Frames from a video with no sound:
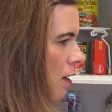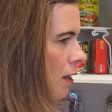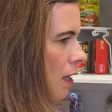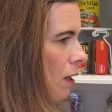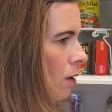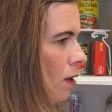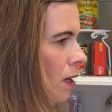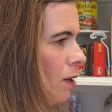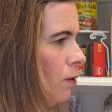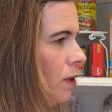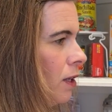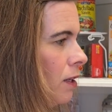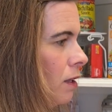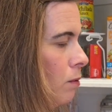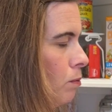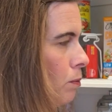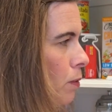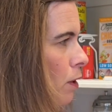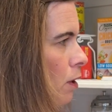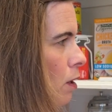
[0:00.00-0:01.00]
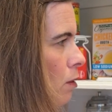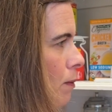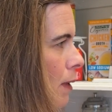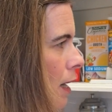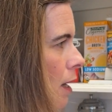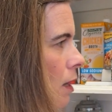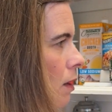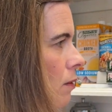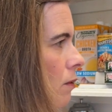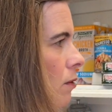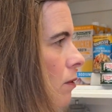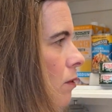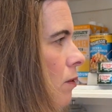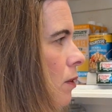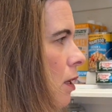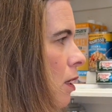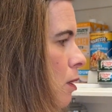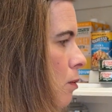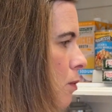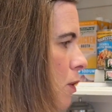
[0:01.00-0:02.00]
That way we can pull them out
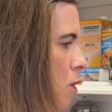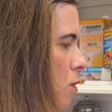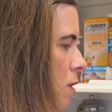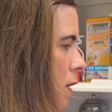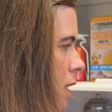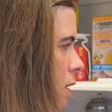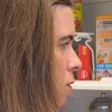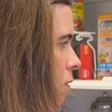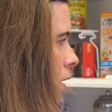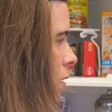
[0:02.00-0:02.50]
according to what